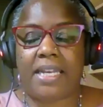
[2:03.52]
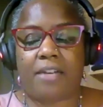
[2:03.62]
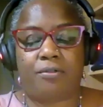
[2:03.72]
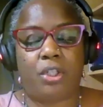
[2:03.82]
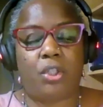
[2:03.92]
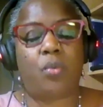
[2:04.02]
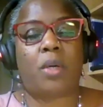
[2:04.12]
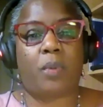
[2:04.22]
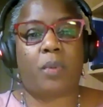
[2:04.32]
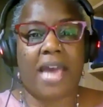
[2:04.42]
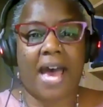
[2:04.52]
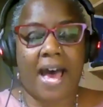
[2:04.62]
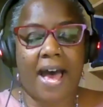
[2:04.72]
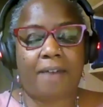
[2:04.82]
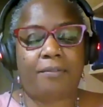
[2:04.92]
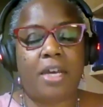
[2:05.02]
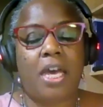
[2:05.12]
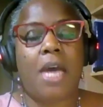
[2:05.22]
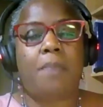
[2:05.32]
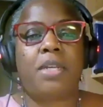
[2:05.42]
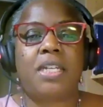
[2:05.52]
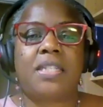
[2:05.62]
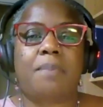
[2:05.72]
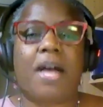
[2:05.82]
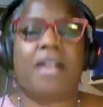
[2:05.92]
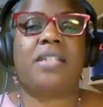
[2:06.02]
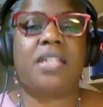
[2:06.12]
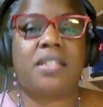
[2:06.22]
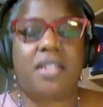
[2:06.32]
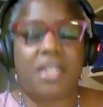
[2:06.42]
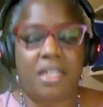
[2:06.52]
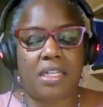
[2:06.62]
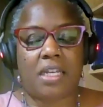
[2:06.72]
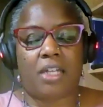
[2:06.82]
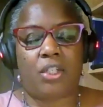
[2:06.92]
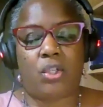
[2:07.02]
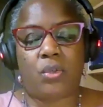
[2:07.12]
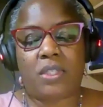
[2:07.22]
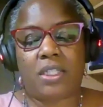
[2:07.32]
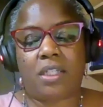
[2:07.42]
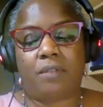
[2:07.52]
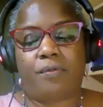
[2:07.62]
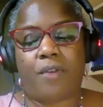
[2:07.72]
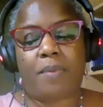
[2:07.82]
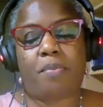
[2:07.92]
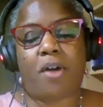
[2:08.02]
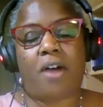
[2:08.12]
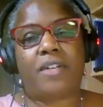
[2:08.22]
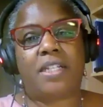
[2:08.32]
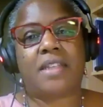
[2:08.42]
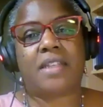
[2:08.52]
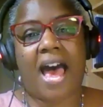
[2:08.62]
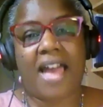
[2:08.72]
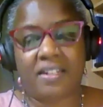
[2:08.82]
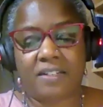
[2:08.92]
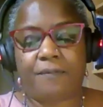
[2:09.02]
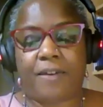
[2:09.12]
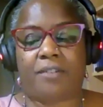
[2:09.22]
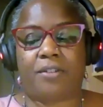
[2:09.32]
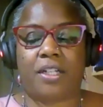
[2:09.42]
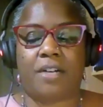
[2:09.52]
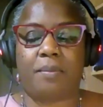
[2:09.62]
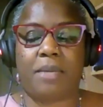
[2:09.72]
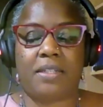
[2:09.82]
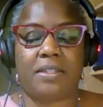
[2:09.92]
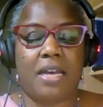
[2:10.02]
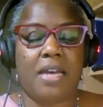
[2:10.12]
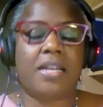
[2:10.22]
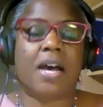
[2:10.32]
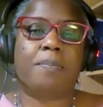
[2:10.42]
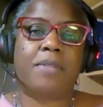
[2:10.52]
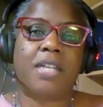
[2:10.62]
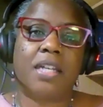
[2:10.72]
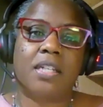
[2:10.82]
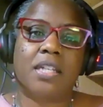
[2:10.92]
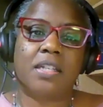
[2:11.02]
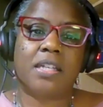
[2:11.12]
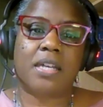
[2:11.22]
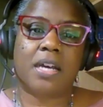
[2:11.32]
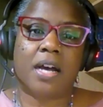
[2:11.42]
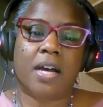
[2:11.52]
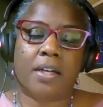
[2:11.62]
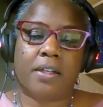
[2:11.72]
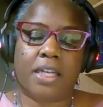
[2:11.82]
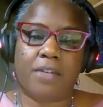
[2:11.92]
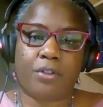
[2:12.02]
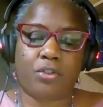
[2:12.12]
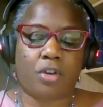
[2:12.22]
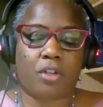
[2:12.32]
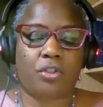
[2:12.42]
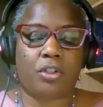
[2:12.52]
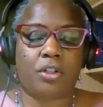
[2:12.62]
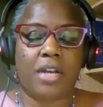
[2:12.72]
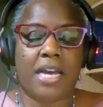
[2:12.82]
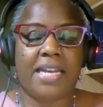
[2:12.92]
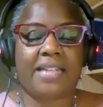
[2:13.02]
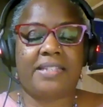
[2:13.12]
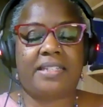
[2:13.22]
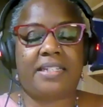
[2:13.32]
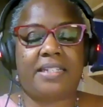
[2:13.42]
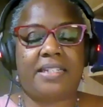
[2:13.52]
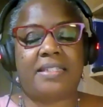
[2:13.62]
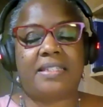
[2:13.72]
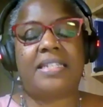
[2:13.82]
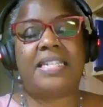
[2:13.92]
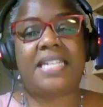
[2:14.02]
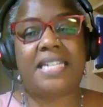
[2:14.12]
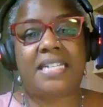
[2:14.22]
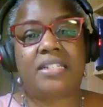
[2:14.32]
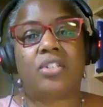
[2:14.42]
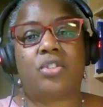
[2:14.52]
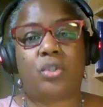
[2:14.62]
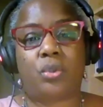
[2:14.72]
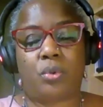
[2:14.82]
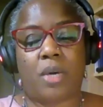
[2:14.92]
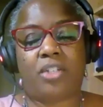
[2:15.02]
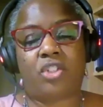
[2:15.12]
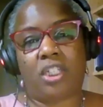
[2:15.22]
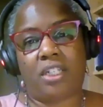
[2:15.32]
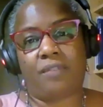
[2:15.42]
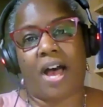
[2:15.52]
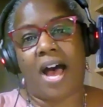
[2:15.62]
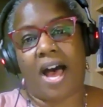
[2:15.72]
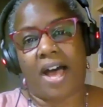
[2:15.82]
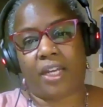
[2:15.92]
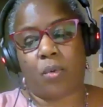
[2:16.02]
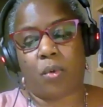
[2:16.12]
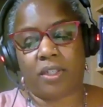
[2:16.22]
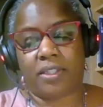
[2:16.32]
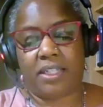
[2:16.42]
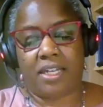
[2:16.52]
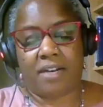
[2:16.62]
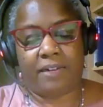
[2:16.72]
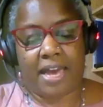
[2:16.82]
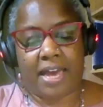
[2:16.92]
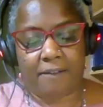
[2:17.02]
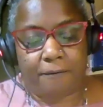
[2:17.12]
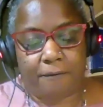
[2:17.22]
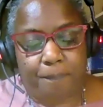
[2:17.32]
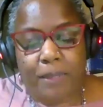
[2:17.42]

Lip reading: and renew what we have, municipalities need a new deal from the province and the federal government to obtain the infrastructure that citizens need to achieve a high quality of life.